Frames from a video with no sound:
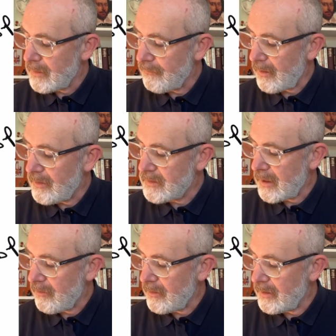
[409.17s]
the very
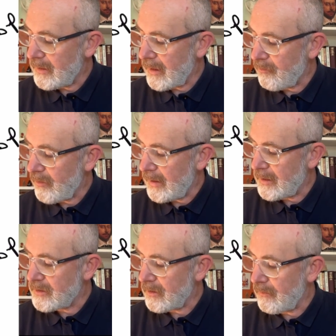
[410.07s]
tyranny and
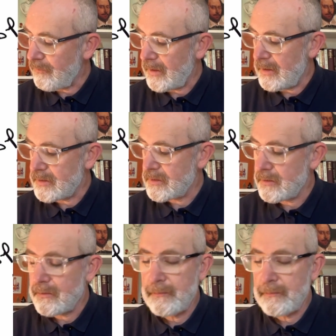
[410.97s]
rage of his."